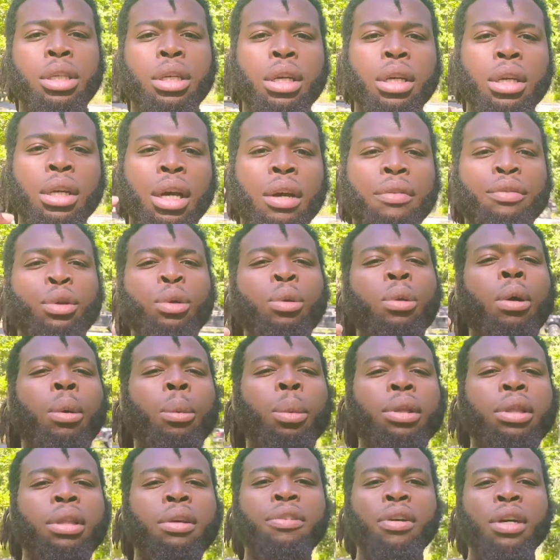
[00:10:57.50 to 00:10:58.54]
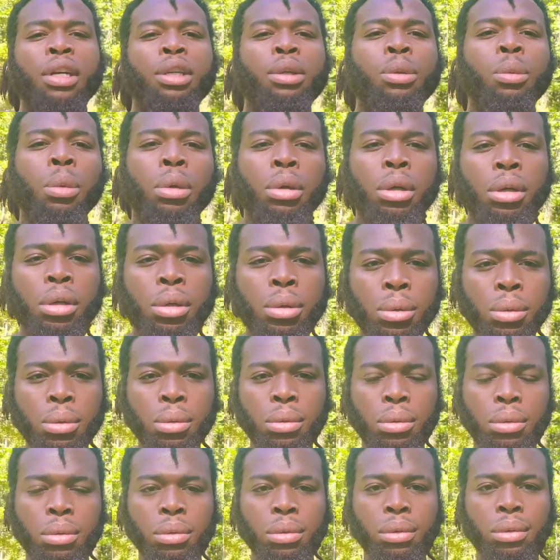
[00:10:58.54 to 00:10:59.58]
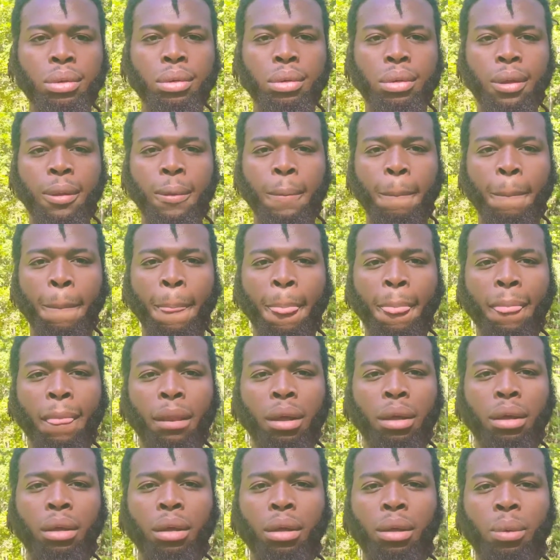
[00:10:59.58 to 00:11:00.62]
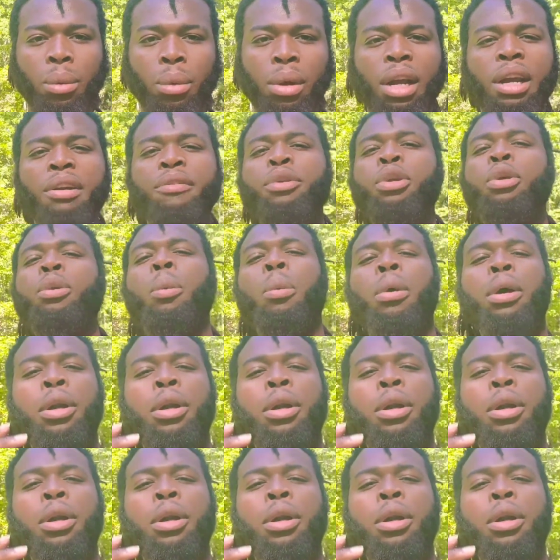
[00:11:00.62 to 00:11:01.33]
of doing what the fuck you want to do. Whatever you want to